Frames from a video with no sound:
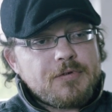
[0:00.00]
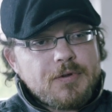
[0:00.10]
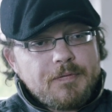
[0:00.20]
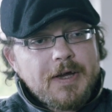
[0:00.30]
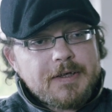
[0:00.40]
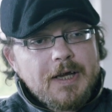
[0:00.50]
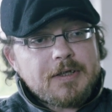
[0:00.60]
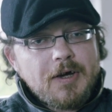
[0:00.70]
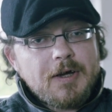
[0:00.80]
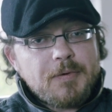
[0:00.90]
you've had that
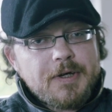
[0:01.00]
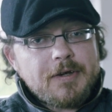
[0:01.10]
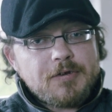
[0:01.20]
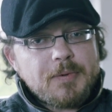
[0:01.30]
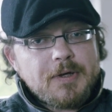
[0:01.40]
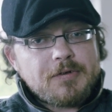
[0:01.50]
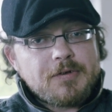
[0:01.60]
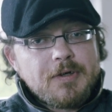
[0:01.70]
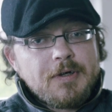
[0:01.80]
time and that space